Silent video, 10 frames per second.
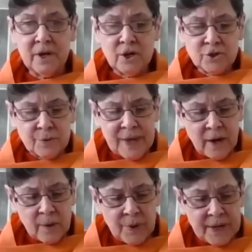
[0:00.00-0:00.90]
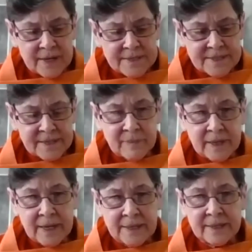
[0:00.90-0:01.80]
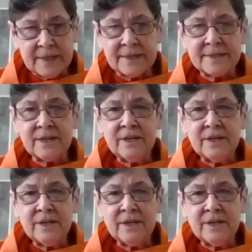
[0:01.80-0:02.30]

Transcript: so that we assimilate it